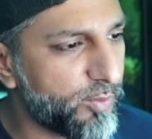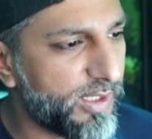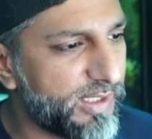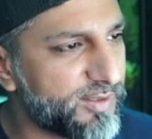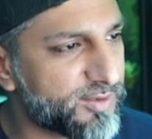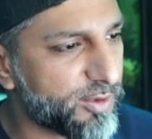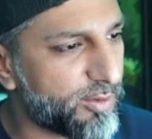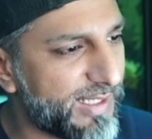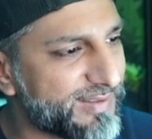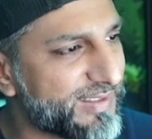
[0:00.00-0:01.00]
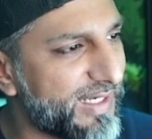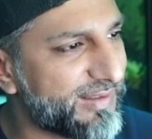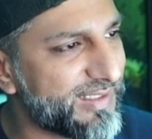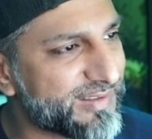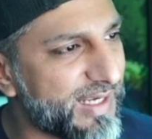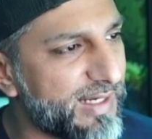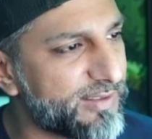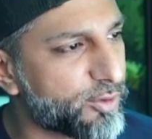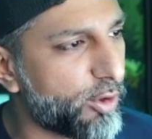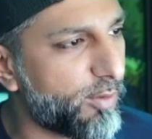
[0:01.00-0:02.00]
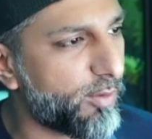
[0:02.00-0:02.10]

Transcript: is so let's say this side is going to be